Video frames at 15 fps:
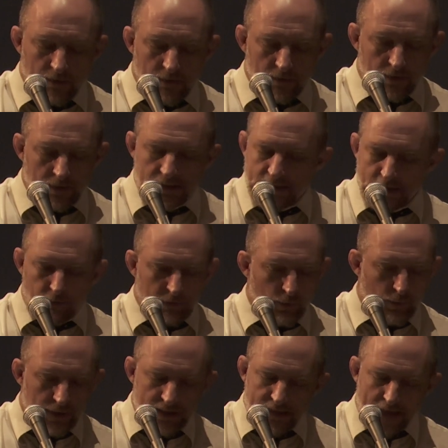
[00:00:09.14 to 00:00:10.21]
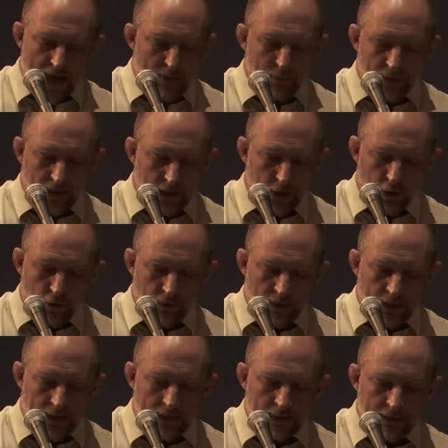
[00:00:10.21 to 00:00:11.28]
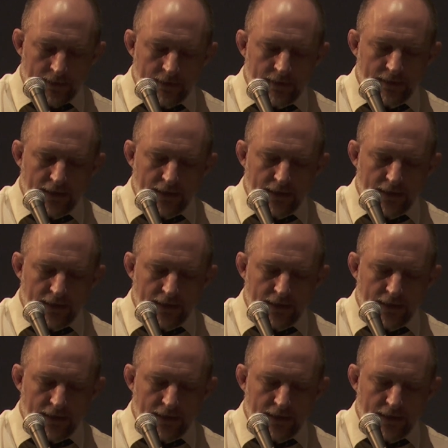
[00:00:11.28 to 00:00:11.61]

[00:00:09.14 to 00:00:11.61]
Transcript: Considering what is happening in our day,